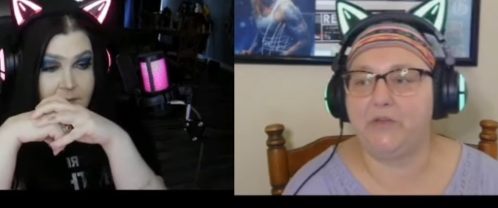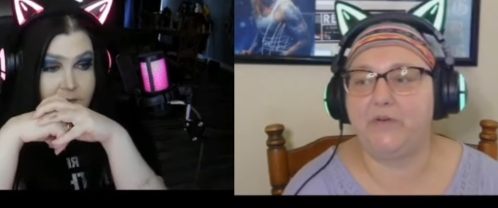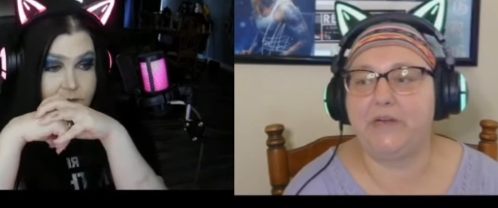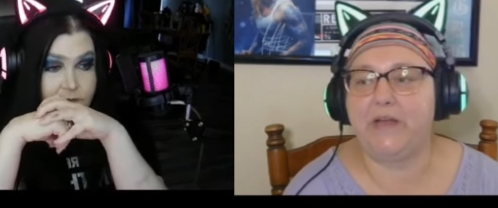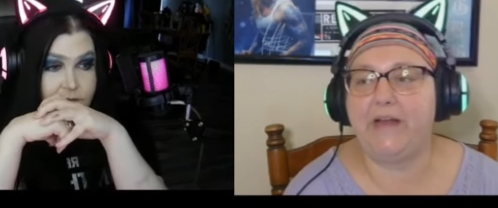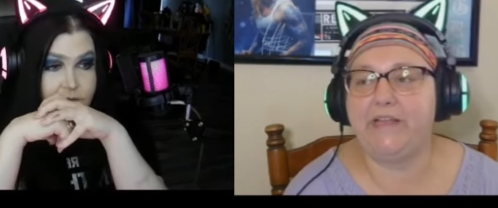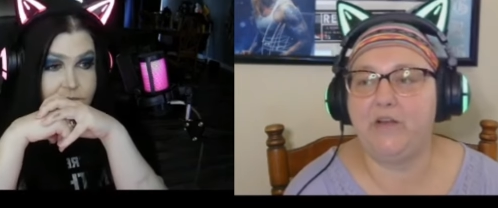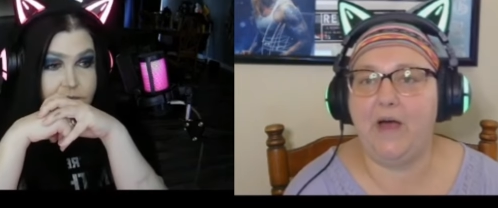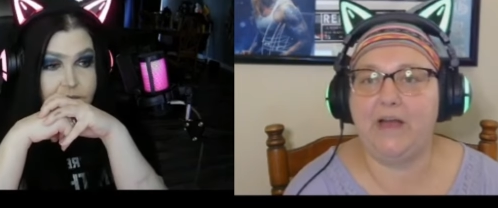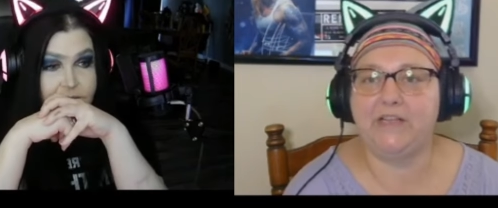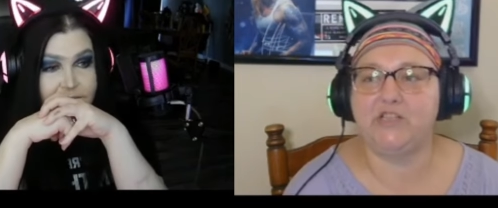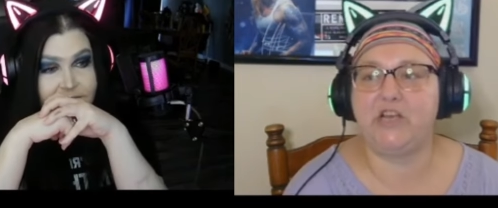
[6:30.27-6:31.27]
Speaker 1: blew and I didn't
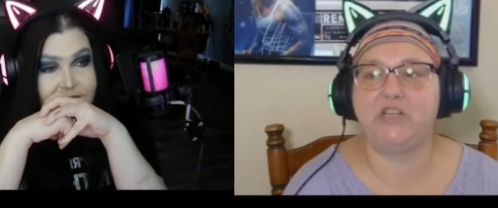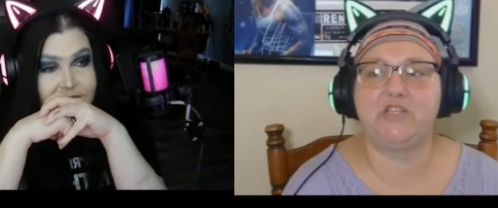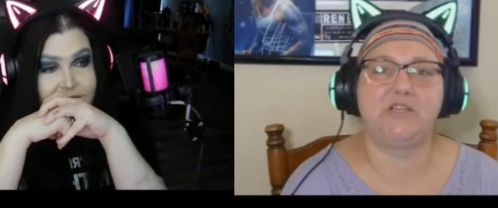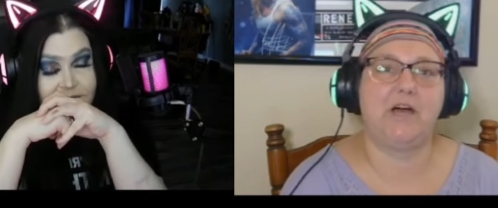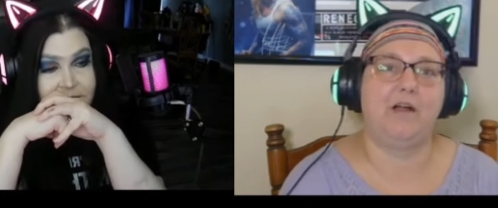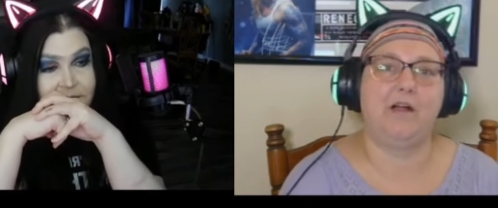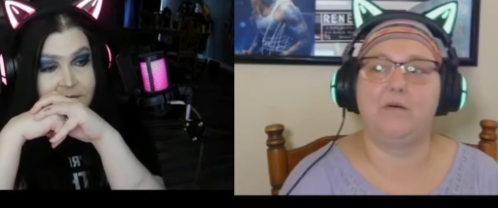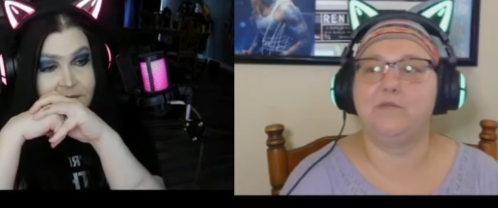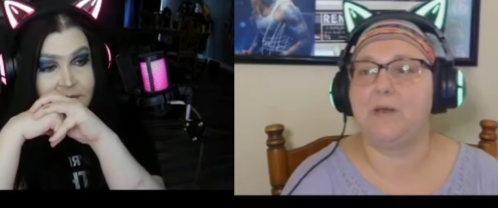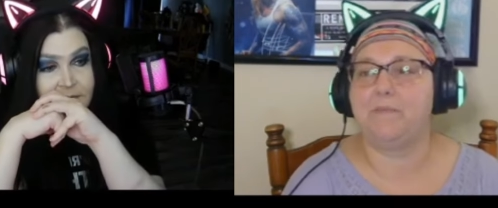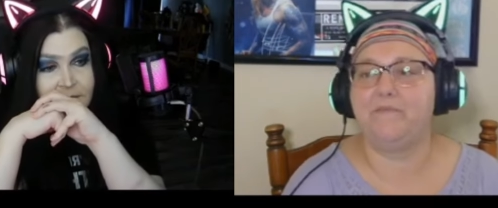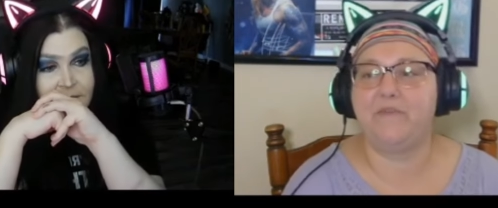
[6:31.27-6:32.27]
know how to change a tire. I
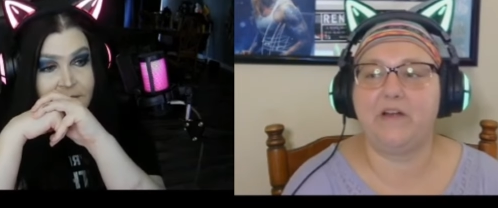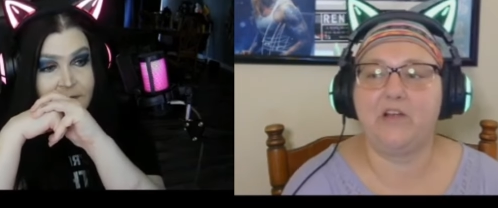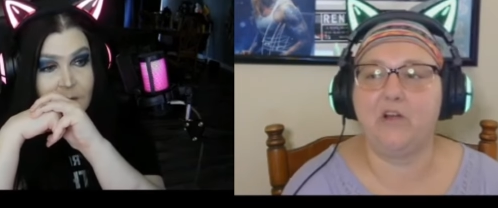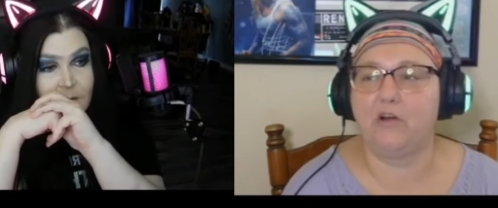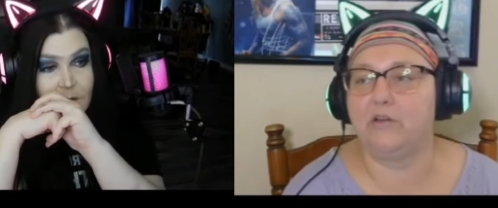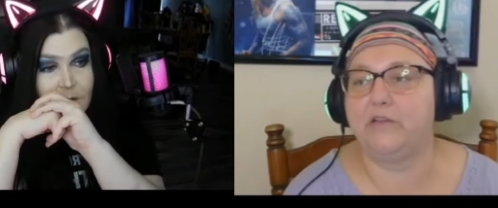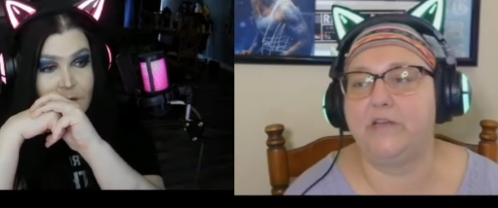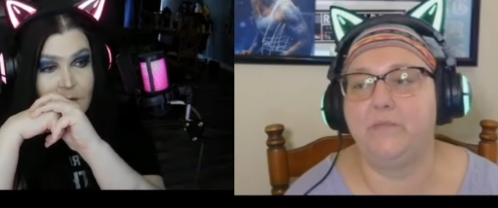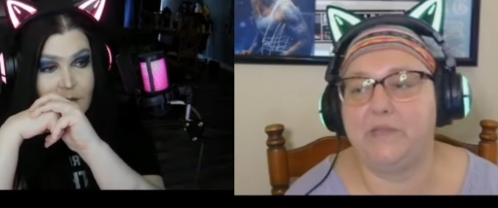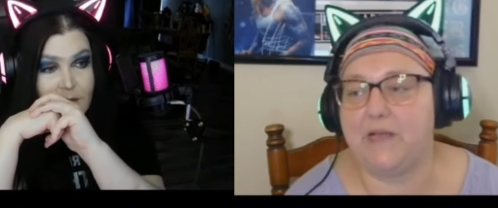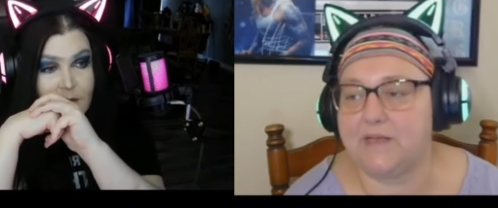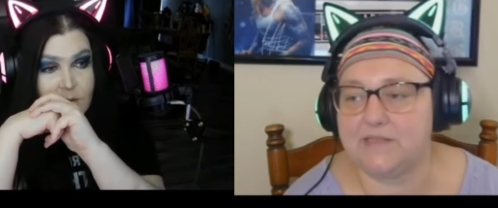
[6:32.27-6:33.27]
was I'm very girly
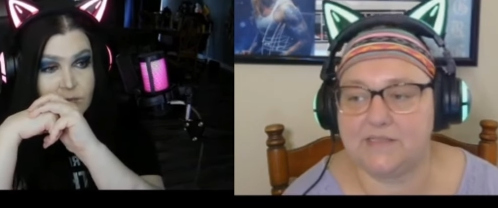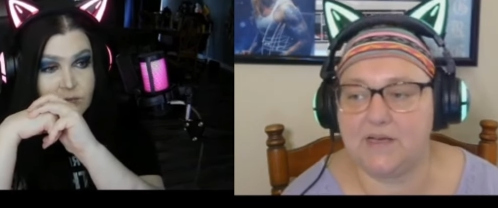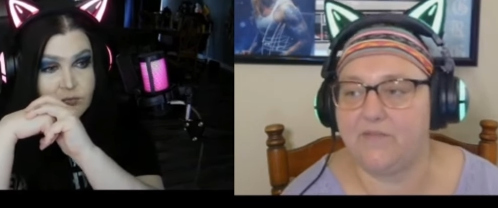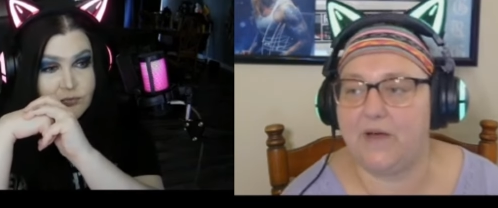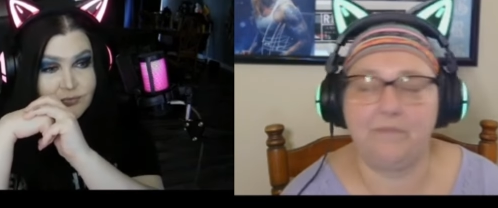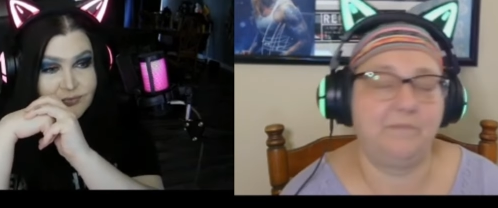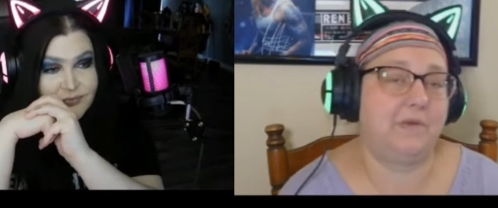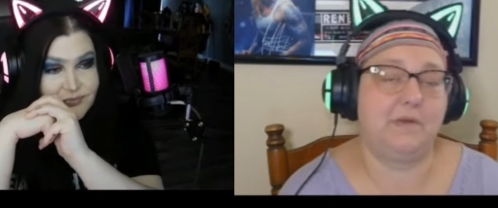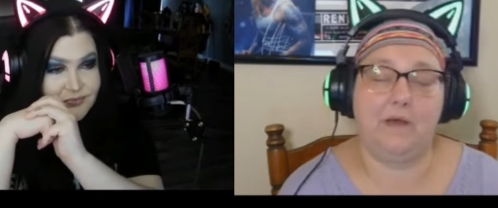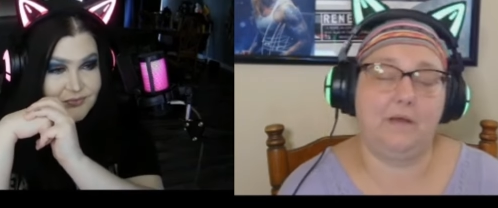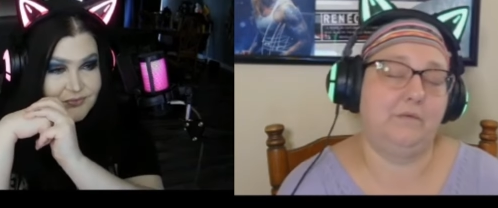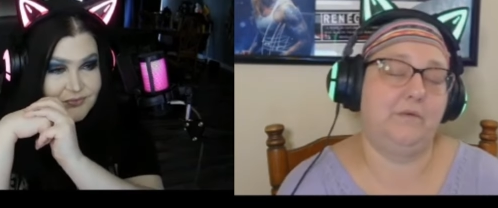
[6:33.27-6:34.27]
when that stuff. I'm I i
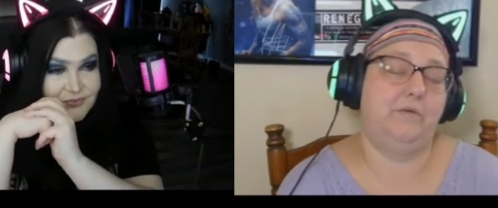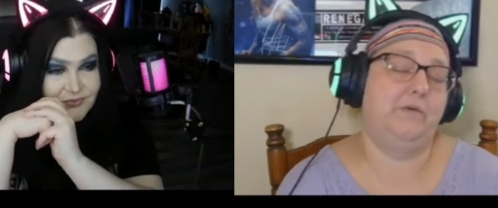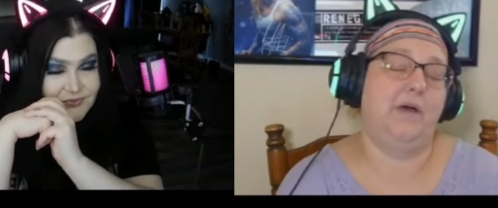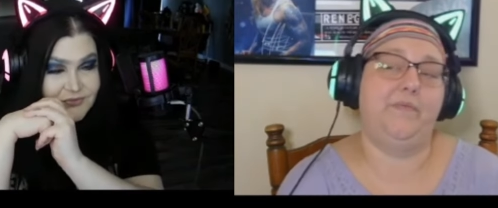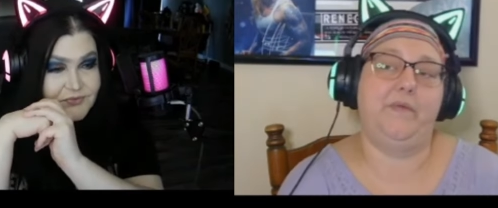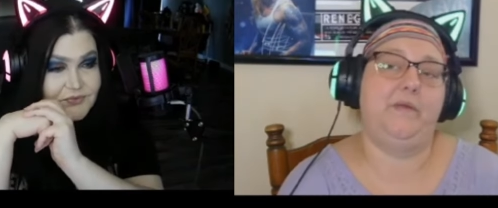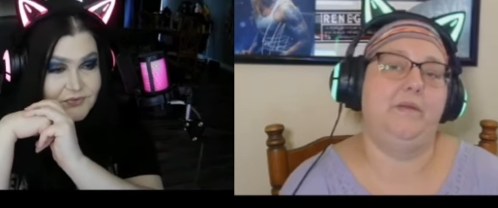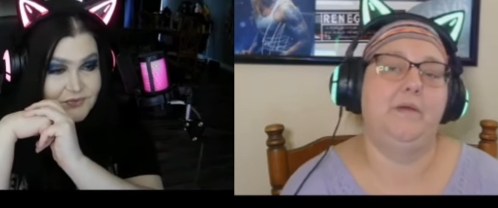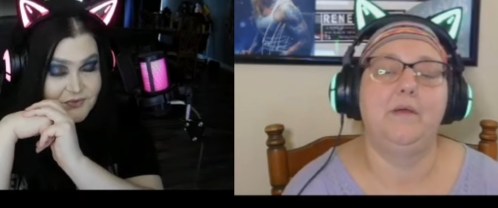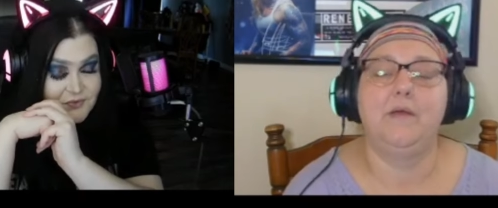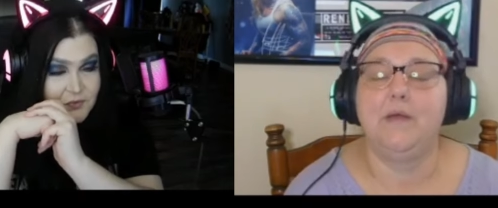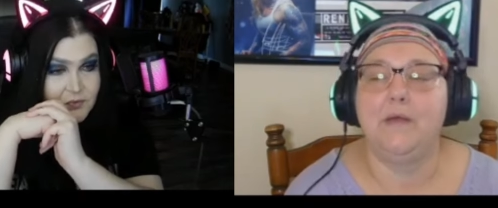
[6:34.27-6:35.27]
do not know mm-hmm. nothing.
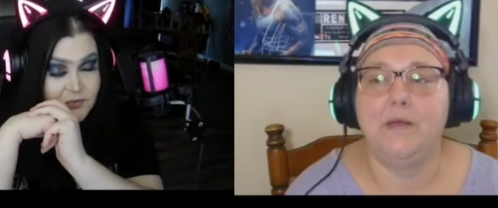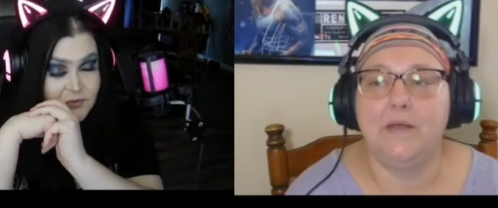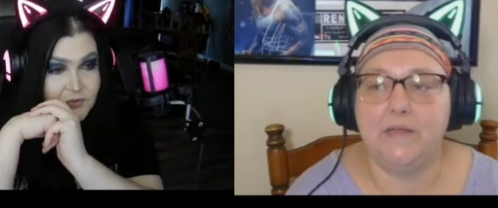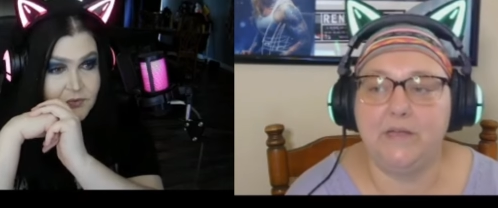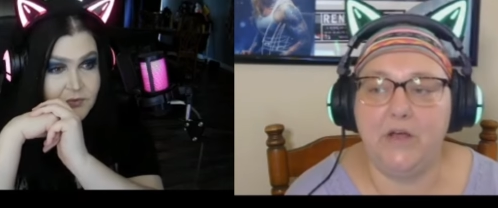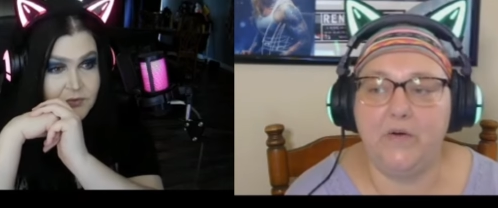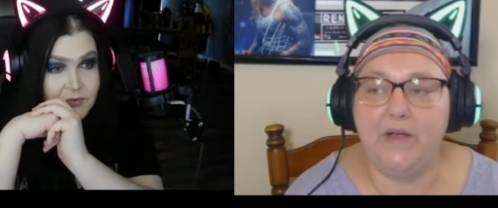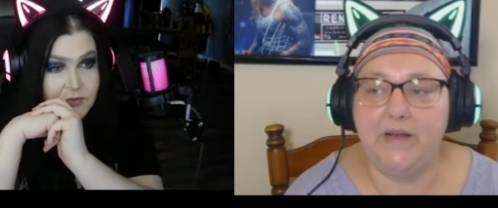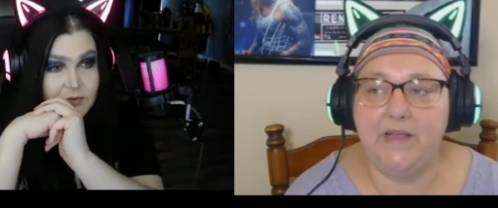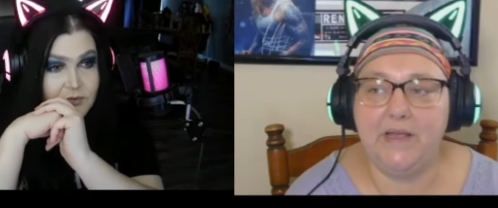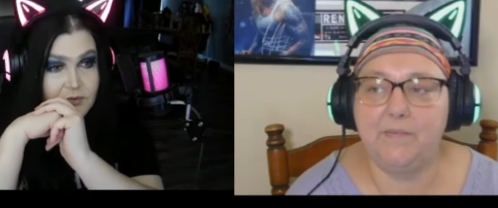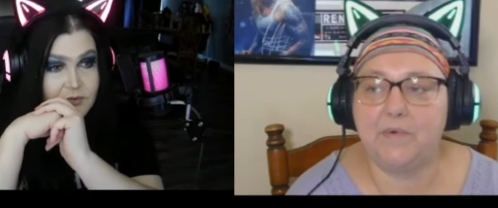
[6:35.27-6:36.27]
You know,
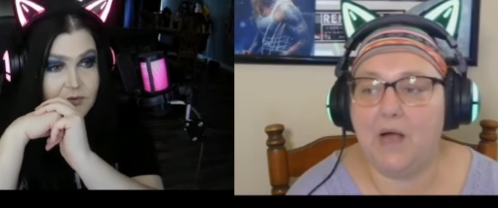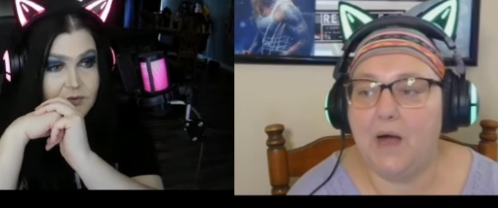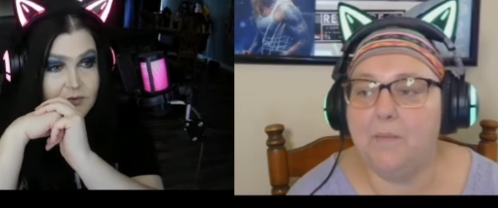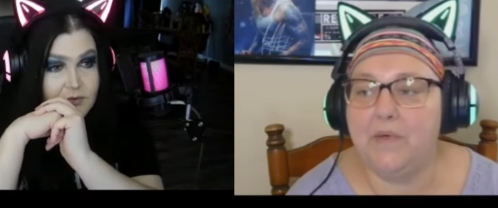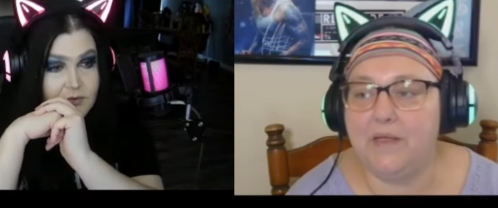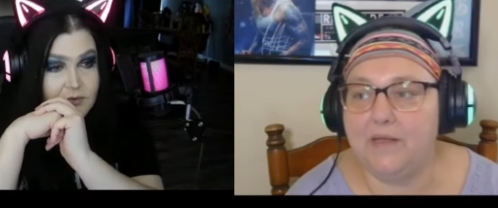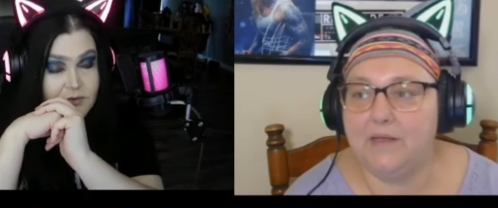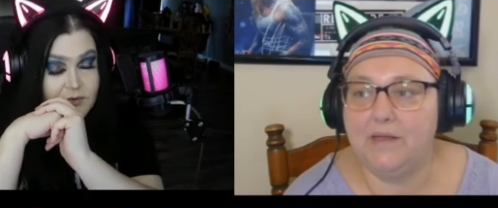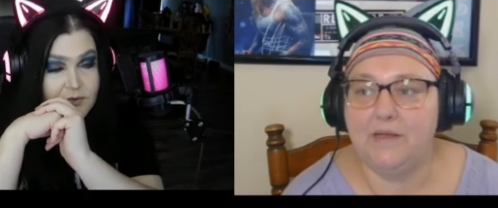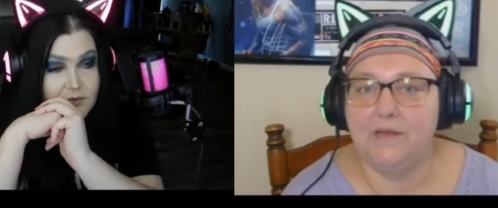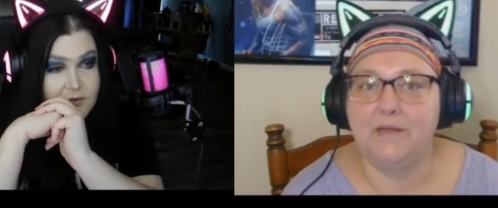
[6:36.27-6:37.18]
and him coming